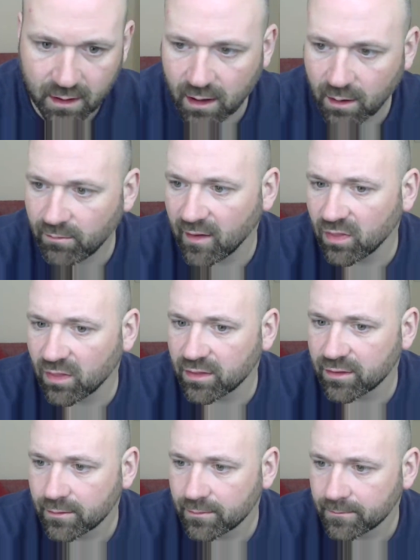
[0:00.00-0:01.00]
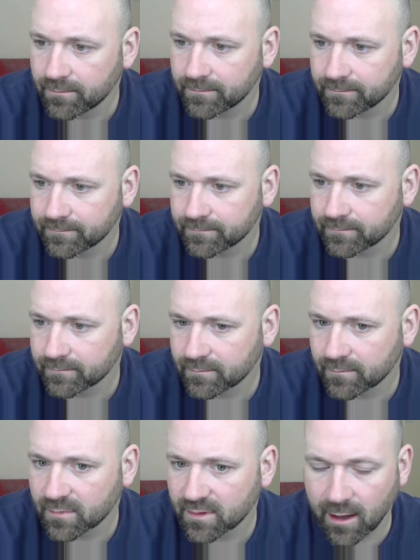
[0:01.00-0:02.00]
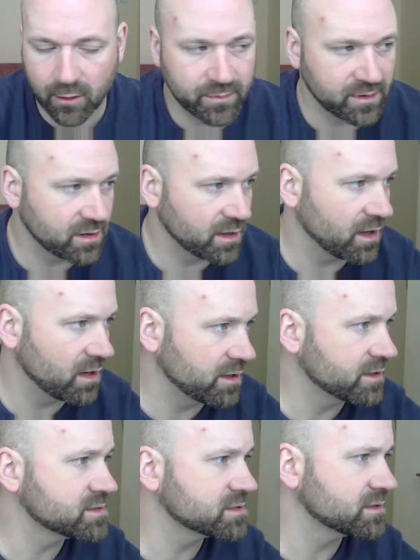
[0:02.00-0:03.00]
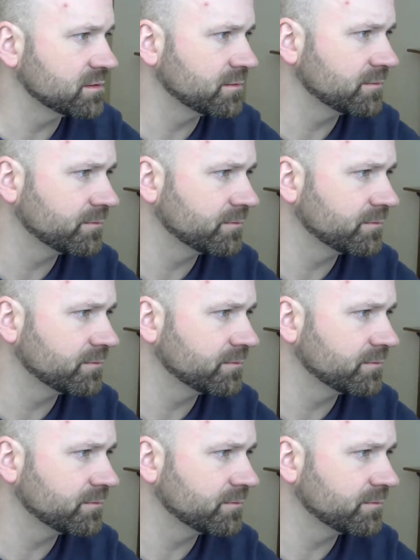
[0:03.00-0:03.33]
a month. That would be the earliest.